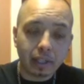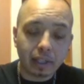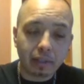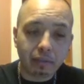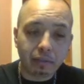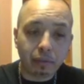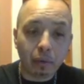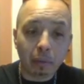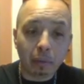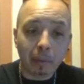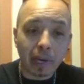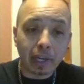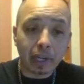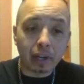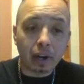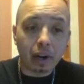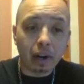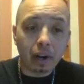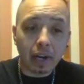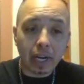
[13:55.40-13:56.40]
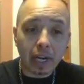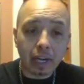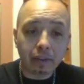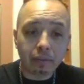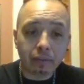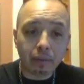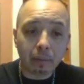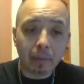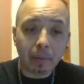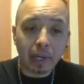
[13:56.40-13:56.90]
for my car and
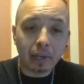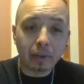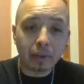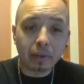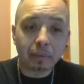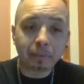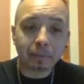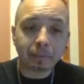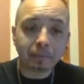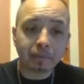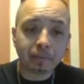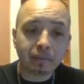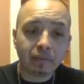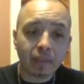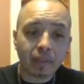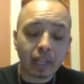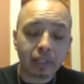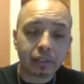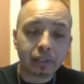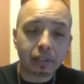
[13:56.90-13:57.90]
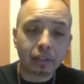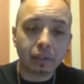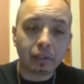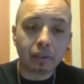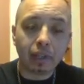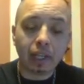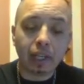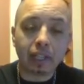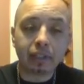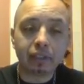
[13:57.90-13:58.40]
for my home.
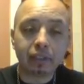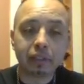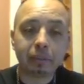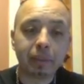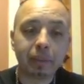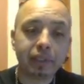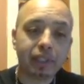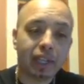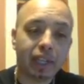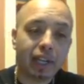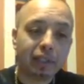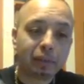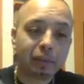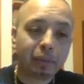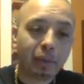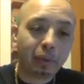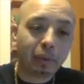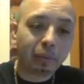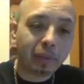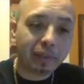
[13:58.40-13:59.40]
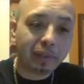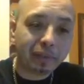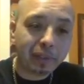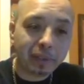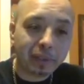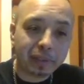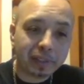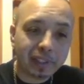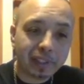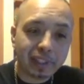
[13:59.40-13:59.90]
So there's been times when we've
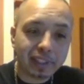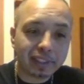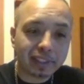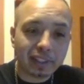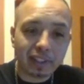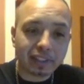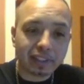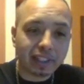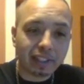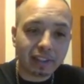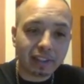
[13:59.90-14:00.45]
used these all day